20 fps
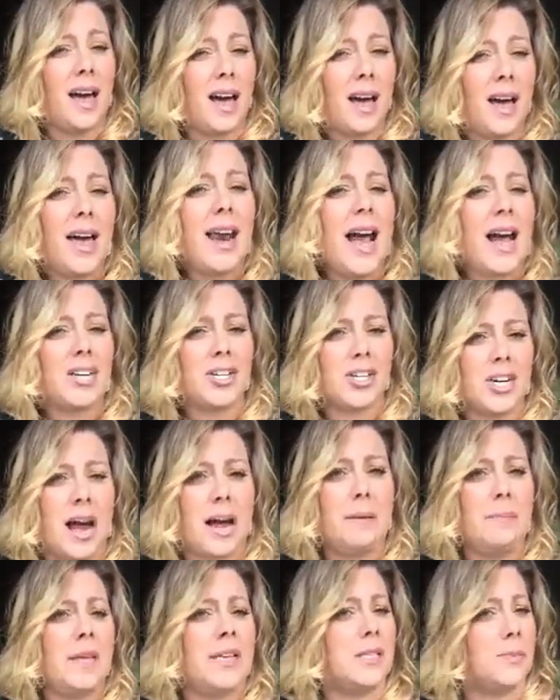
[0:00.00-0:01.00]
an action
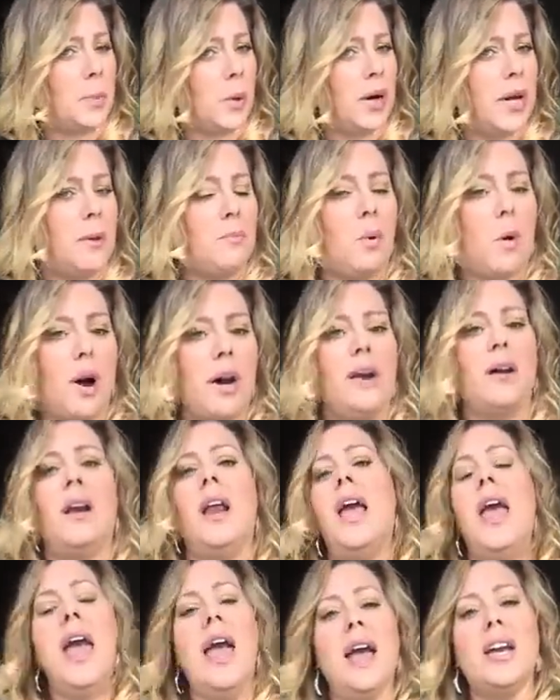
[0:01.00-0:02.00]
item that's pretty important
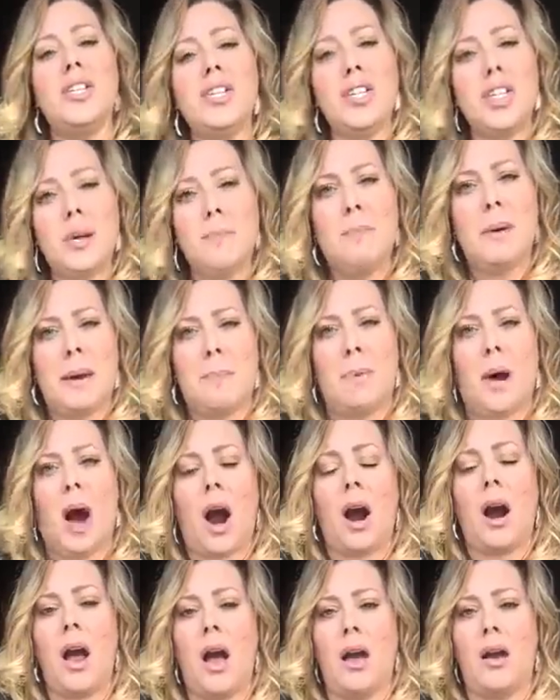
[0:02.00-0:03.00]
and should be
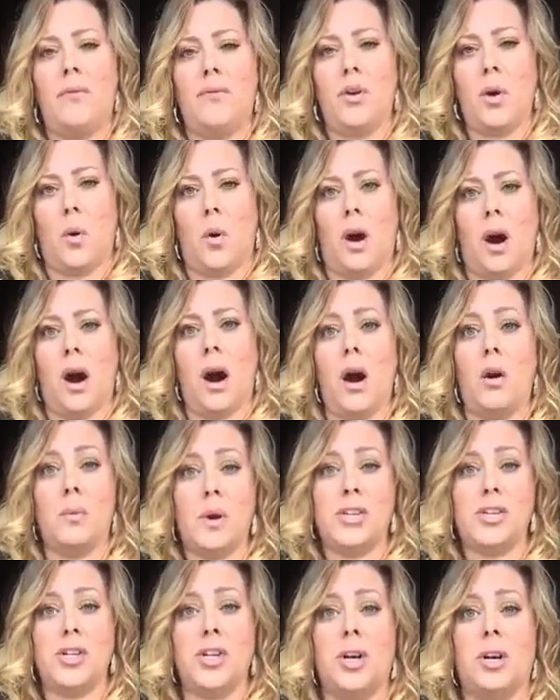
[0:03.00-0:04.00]
part of your
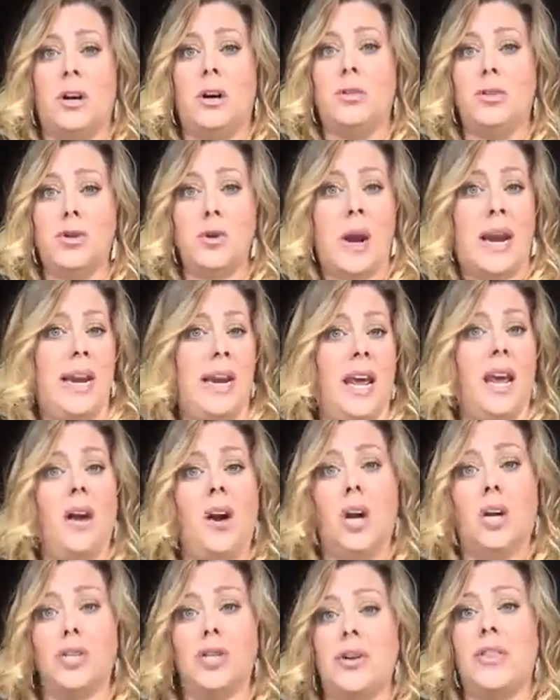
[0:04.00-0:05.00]
original training
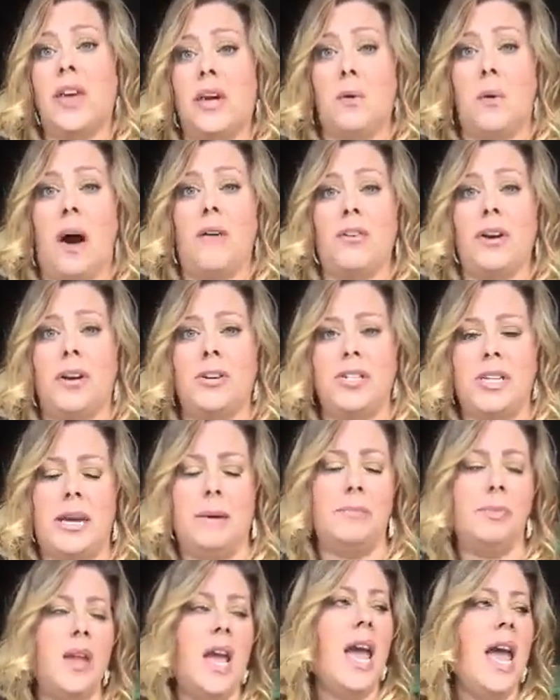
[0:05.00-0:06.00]
culture that you offer your team.
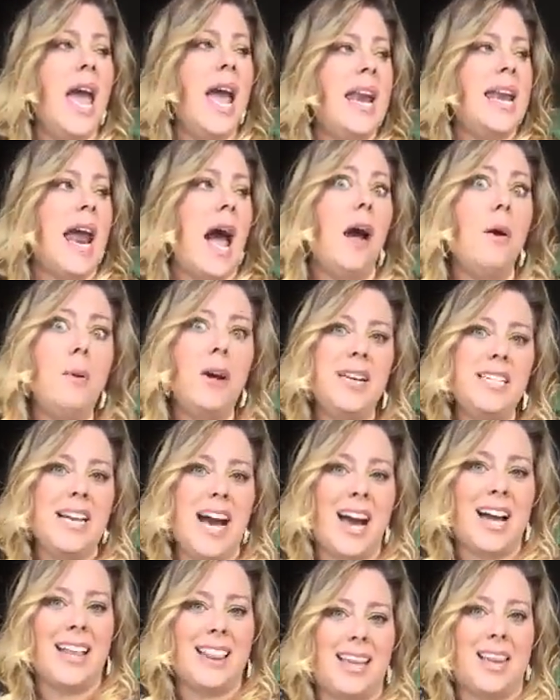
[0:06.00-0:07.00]
Now I want to
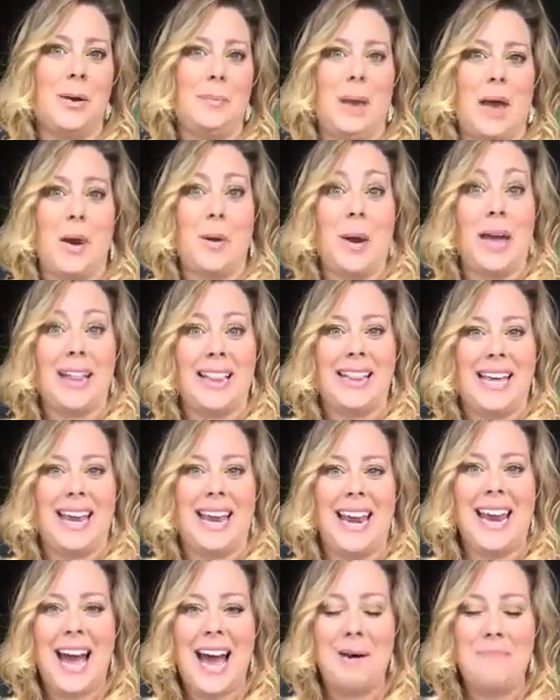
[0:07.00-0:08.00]
talk a little bit
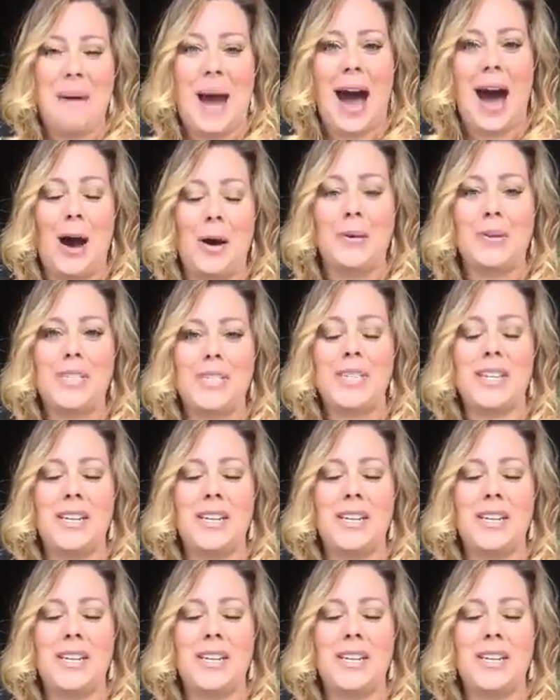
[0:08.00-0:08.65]
quickly about